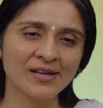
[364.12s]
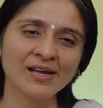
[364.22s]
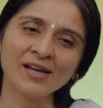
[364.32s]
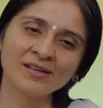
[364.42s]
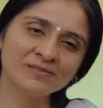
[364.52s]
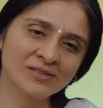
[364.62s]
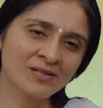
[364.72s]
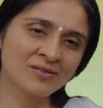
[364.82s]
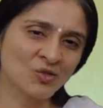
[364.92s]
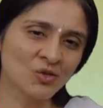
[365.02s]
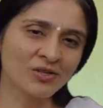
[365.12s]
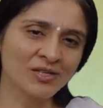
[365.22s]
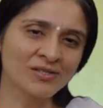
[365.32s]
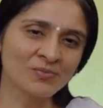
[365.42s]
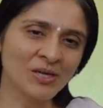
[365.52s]
And a
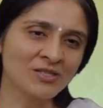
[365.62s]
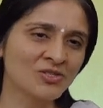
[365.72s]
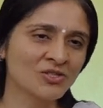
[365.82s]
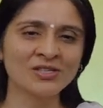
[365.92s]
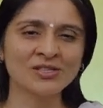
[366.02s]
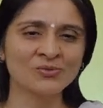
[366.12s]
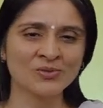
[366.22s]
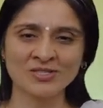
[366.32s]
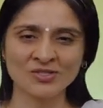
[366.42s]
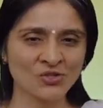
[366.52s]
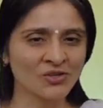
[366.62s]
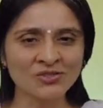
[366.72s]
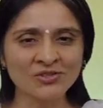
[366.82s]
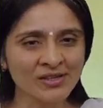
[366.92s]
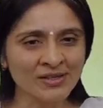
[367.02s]
story is mentioned here which is
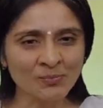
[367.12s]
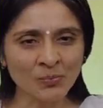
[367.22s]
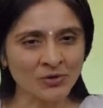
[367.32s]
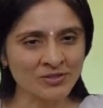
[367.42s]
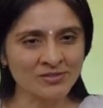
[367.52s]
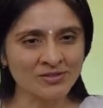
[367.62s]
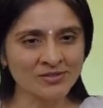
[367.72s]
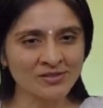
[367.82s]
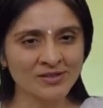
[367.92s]
not really important.